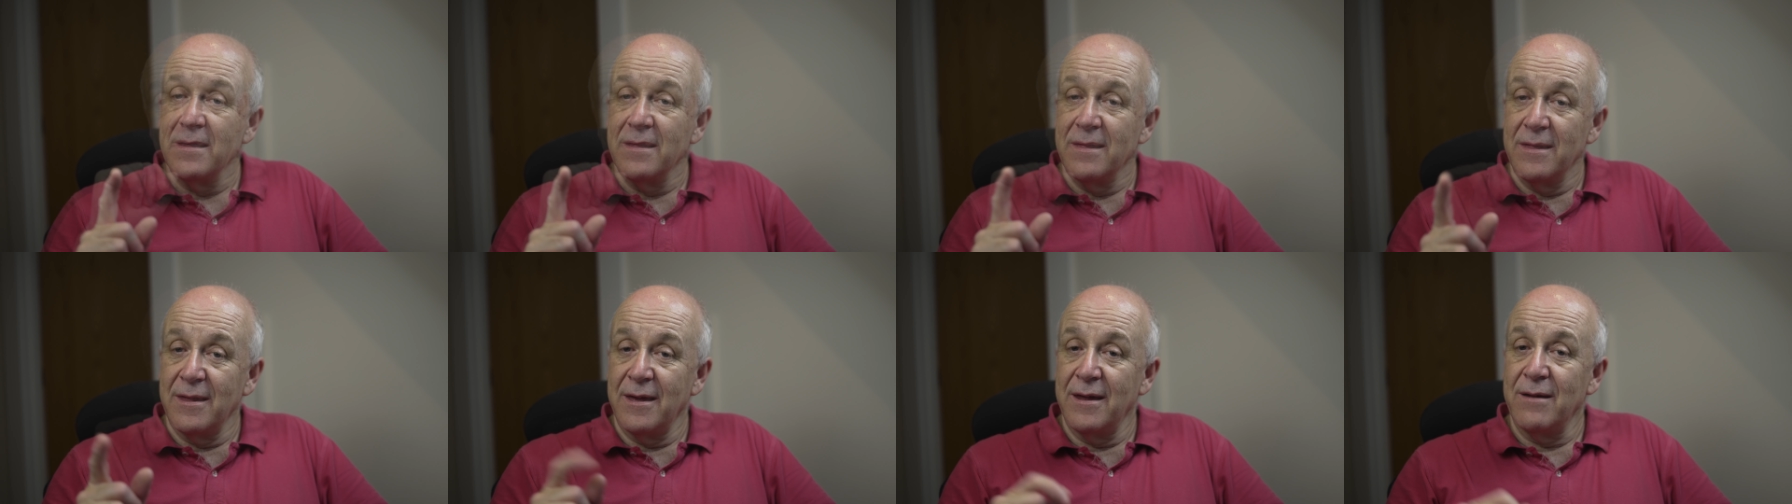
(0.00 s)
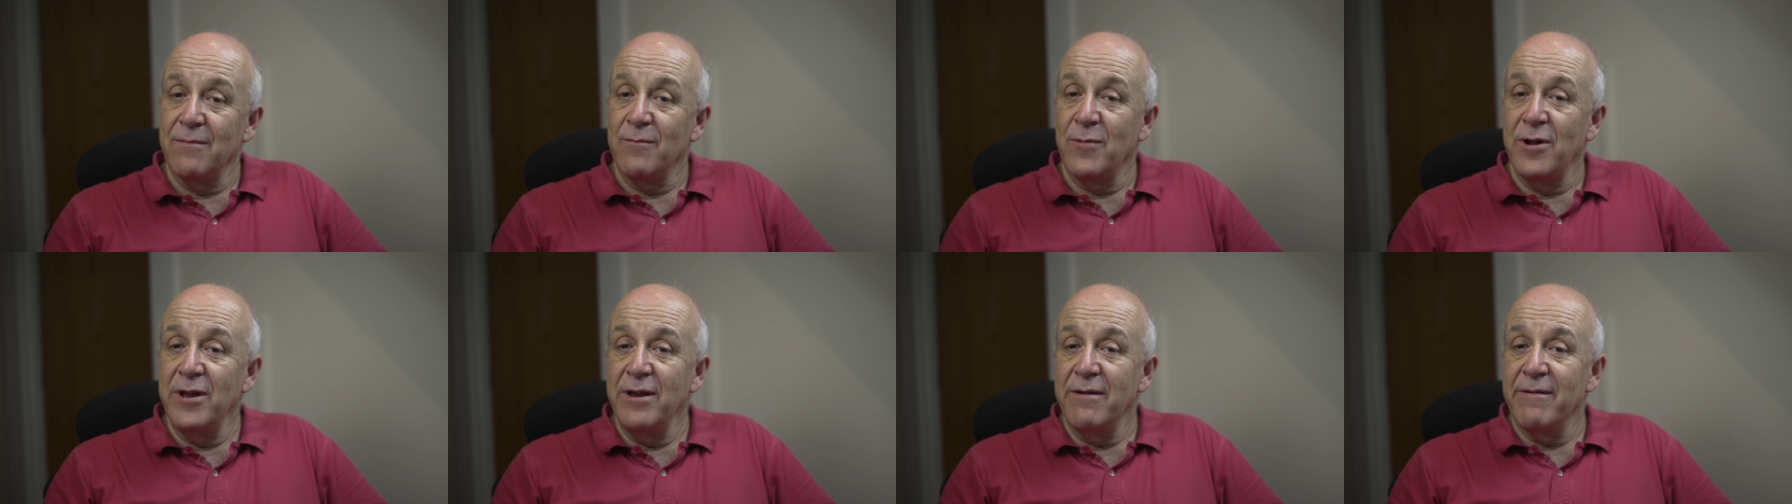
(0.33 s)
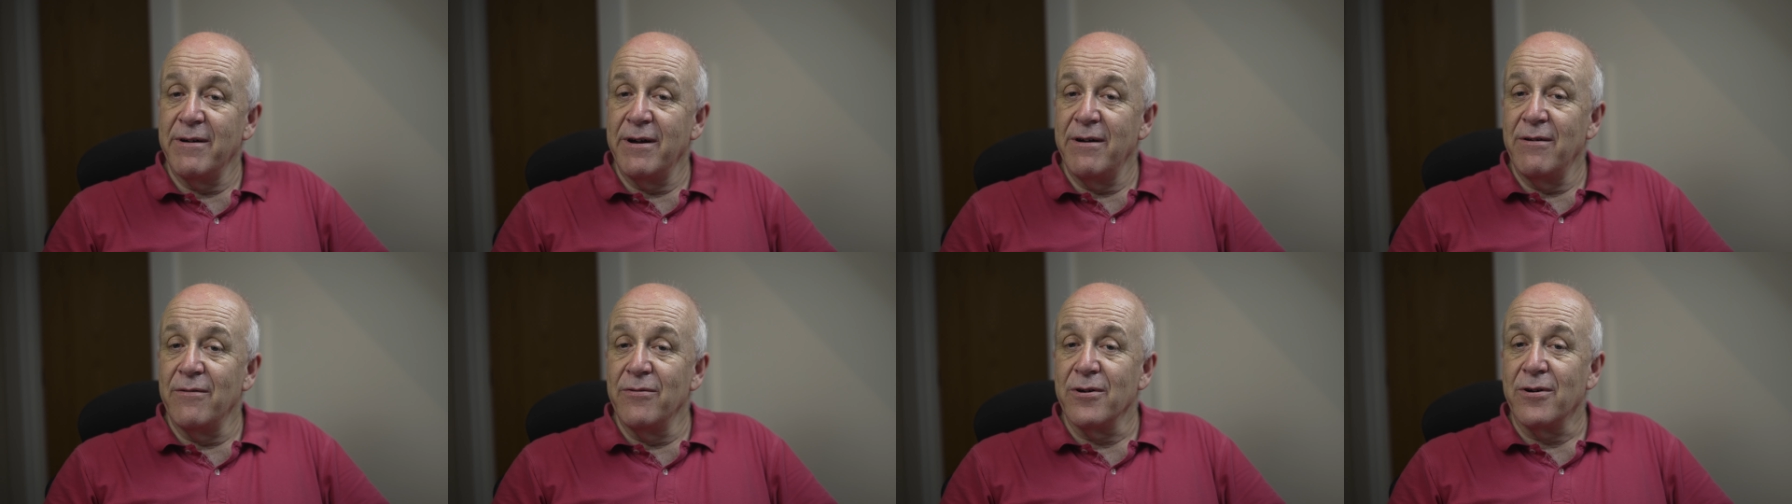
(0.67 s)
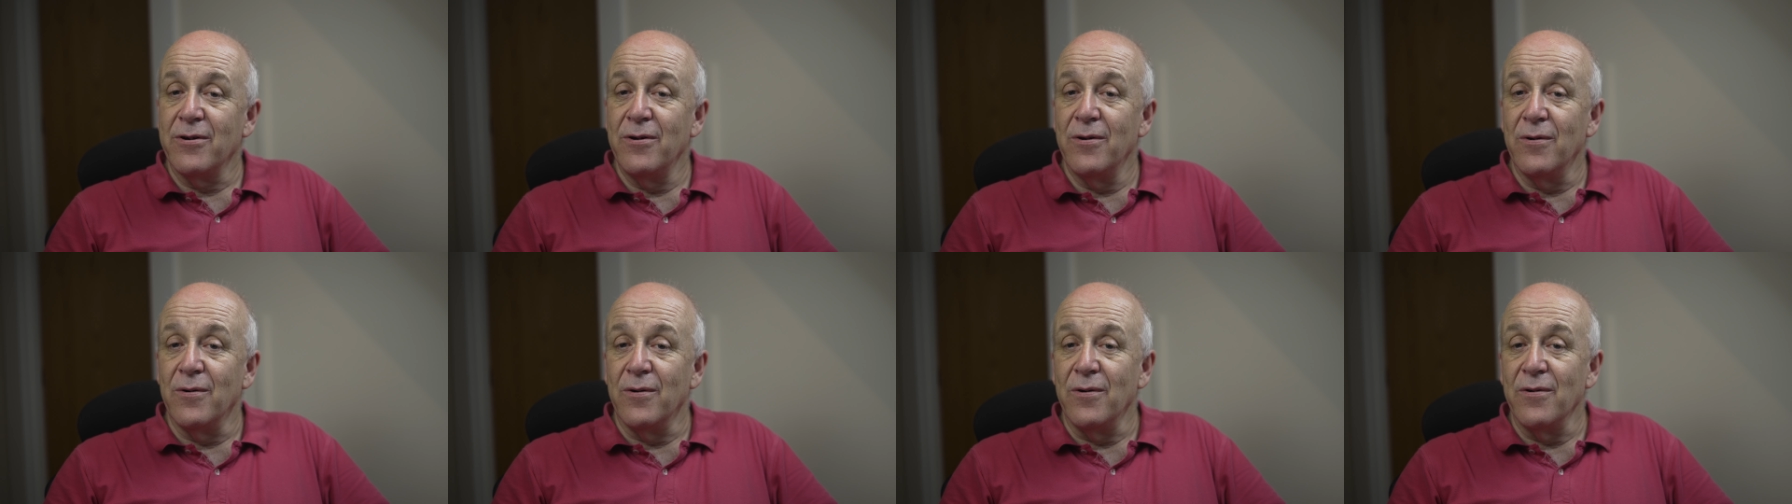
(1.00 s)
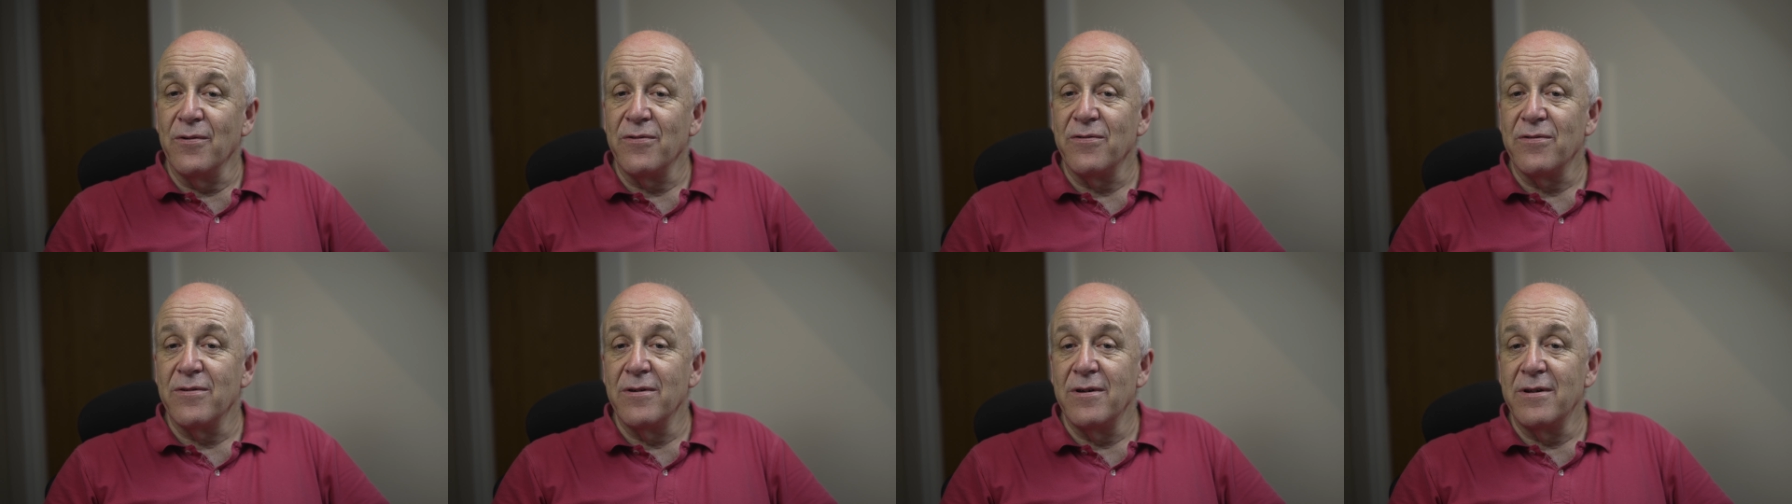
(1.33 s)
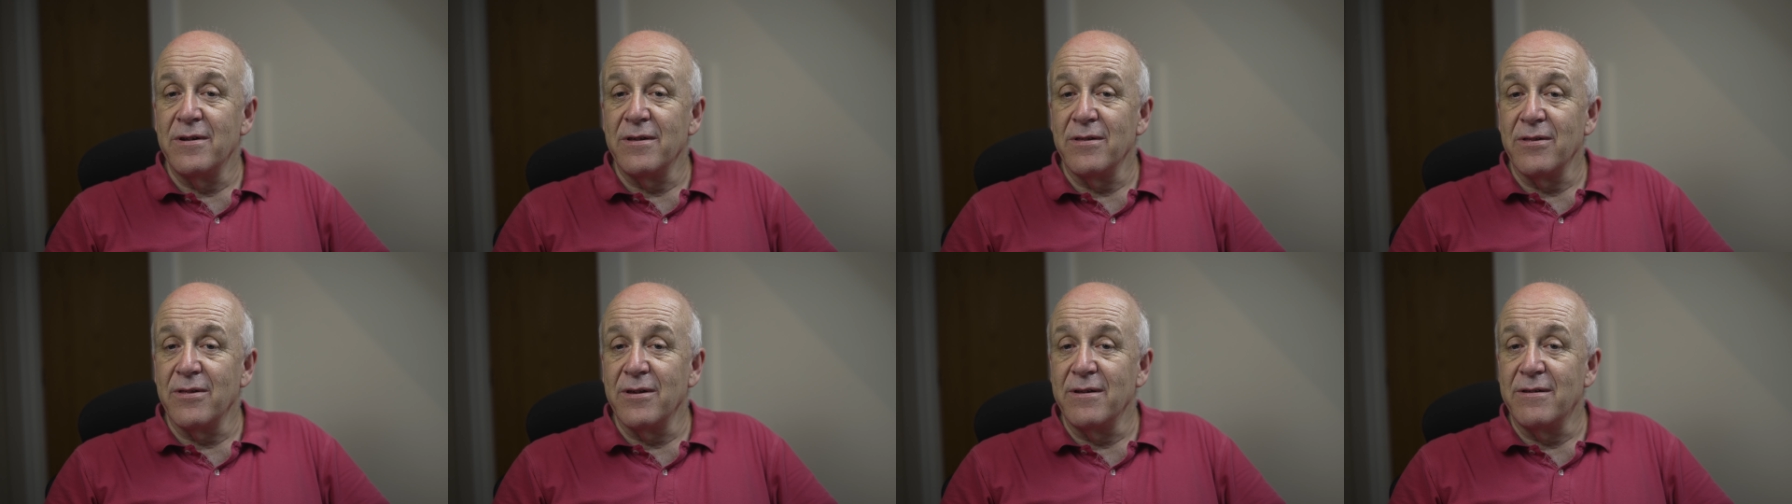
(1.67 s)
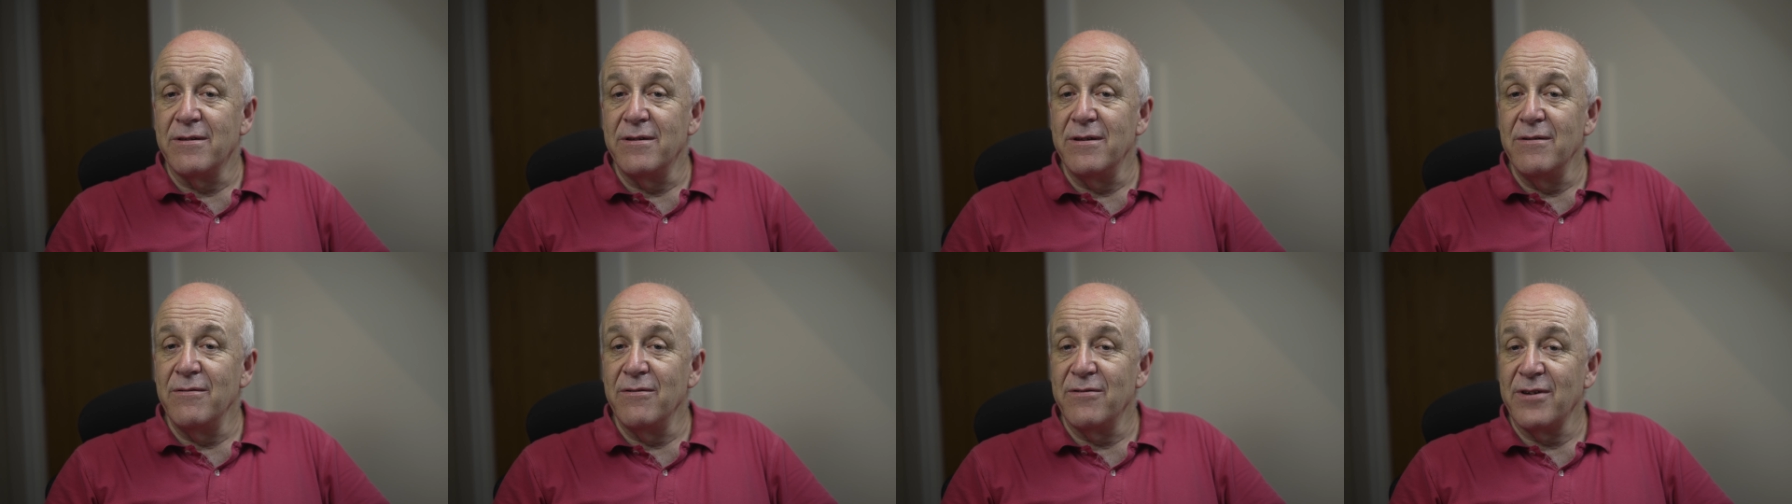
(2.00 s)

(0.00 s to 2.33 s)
Then when you're out on the course, another thing to do